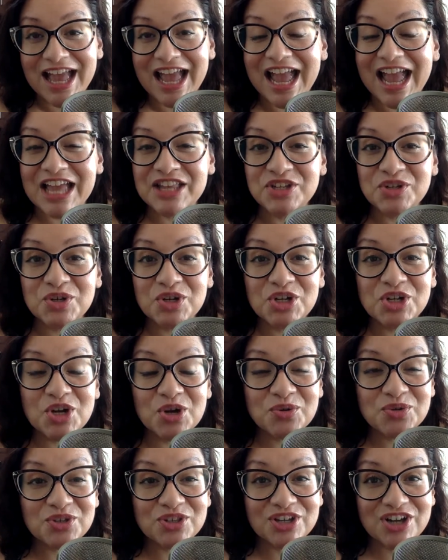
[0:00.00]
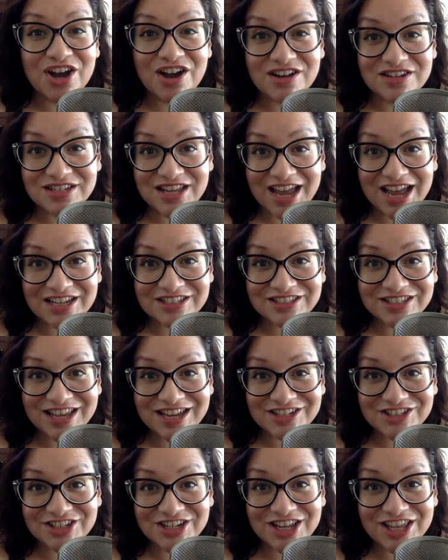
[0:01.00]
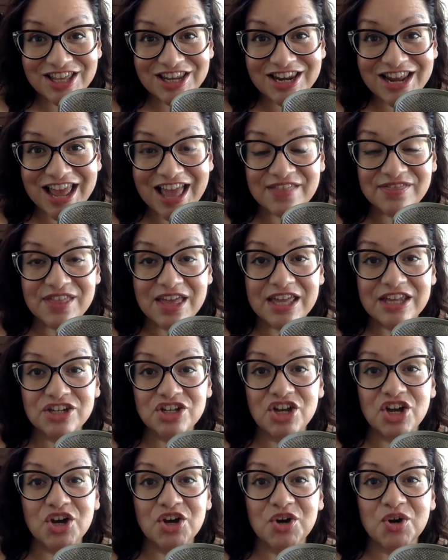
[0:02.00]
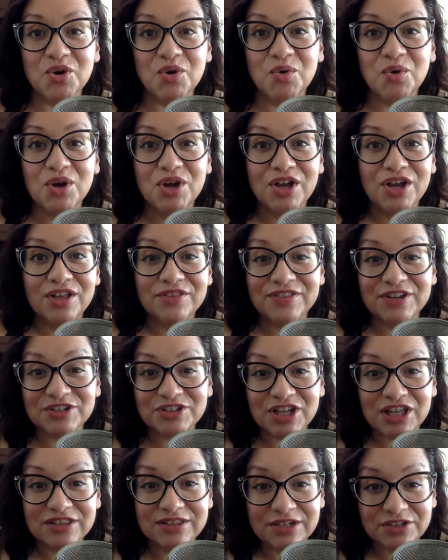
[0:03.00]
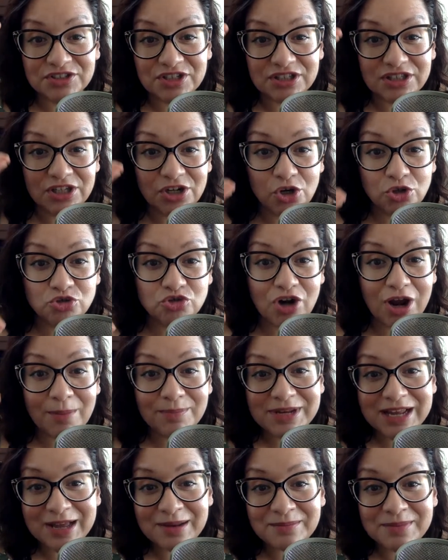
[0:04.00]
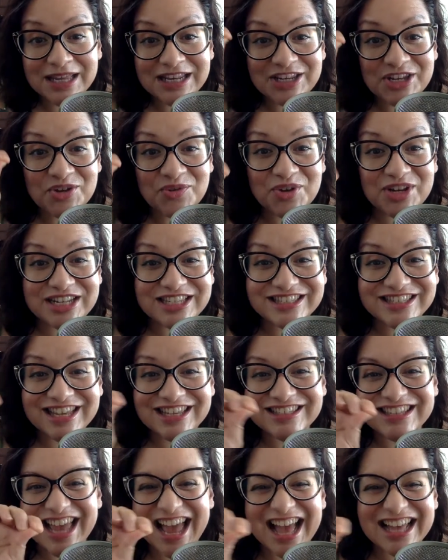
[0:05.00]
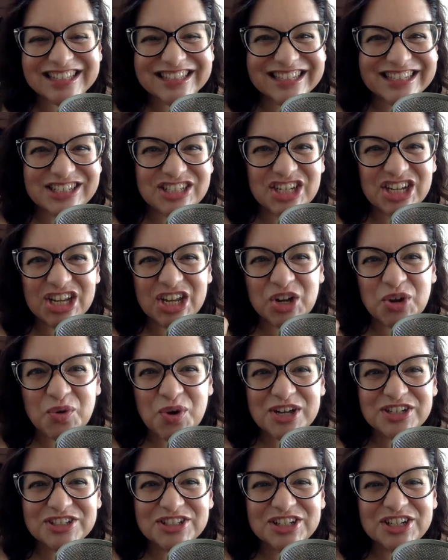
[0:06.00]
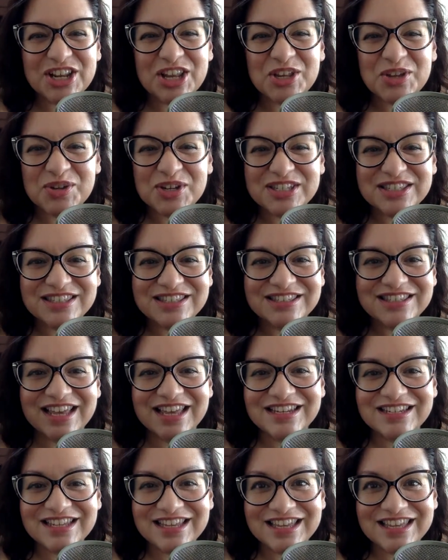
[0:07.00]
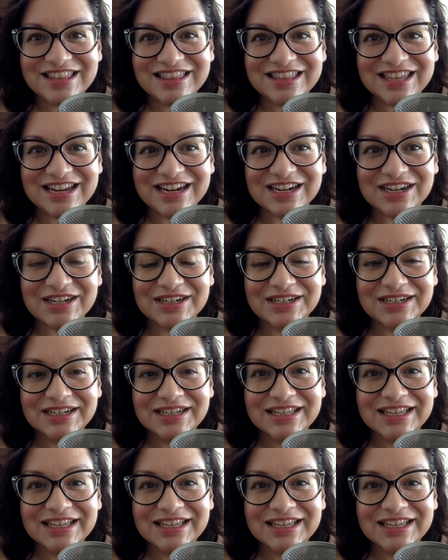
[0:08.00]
And you can go to the contact section and then go, there's a little drop-down menu and it says, ask a chicken question, and you can send it in there